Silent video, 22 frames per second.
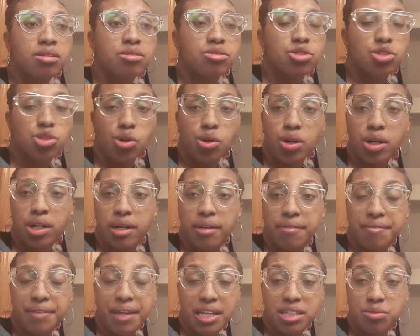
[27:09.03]
Sure,
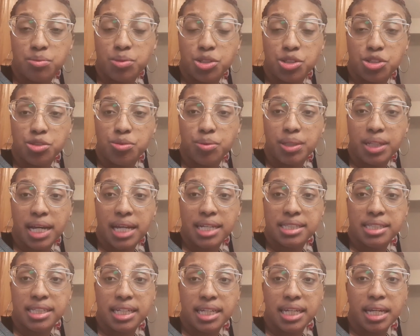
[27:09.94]
if that's what you would
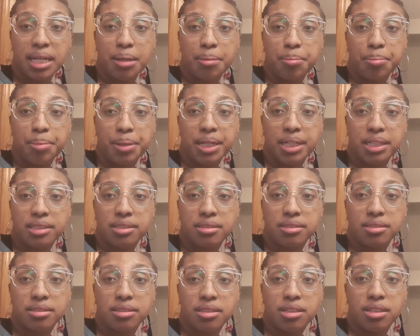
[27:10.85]
like to eat, but
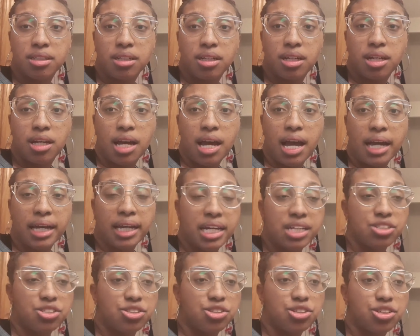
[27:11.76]
I
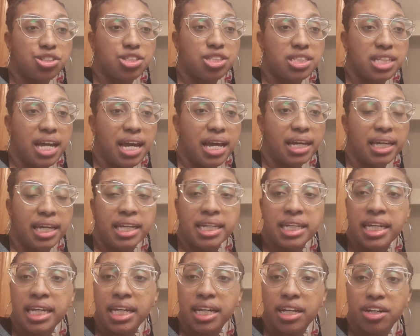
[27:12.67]
guess you're staying
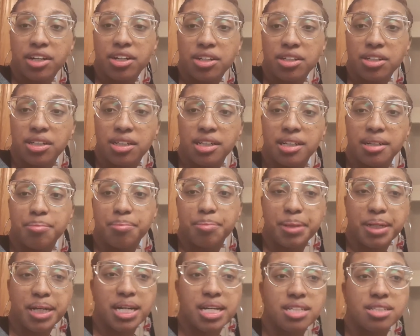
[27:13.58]
in here
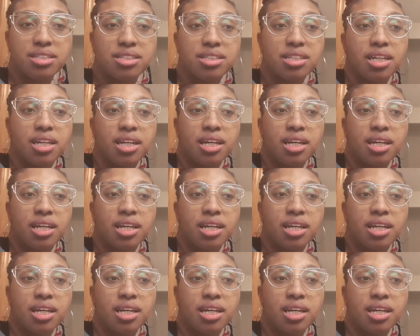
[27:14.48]
because